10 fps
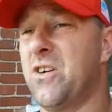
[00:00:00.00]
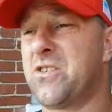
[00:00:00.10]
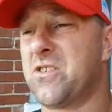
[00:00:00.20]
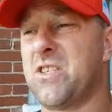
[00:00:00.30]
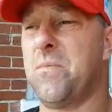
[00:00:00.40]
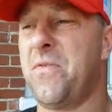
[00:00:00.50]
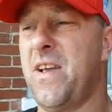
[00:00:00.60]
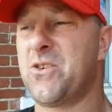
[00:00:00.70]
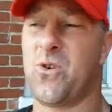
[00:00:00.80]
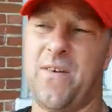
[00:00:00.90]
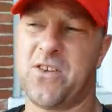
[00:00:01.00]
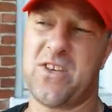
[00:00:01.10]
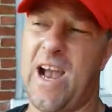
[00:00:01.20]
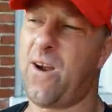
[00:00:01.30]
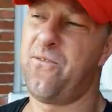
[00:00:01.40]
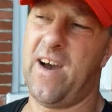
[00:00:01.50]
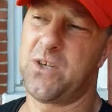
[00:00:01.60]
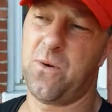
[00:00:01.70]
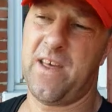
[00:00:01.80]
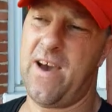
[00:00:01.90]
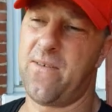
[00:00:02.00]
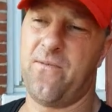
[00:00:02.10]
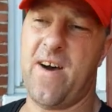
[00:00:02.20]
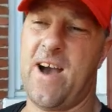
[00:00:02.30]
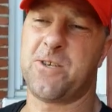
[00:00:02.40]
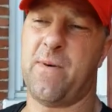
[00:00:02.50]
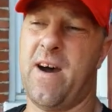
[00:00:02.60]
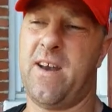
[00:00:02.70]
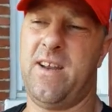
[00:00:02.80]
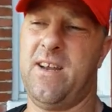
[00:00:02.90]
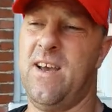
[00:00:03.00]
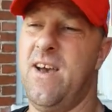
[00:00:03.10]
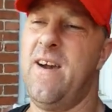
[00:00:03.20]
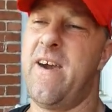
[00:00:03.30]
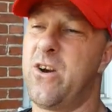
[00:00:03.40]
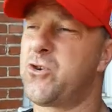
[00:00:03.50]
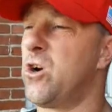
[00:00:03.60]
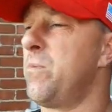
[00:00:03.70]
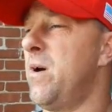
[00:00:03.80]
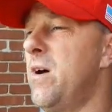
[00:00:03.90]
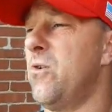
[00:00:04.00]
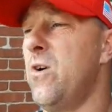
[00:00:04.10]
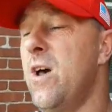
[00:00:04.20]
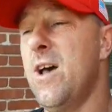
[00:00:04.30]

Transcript: It's just some of the things you're going to have to sacrifice with having a Fox body and a turbo.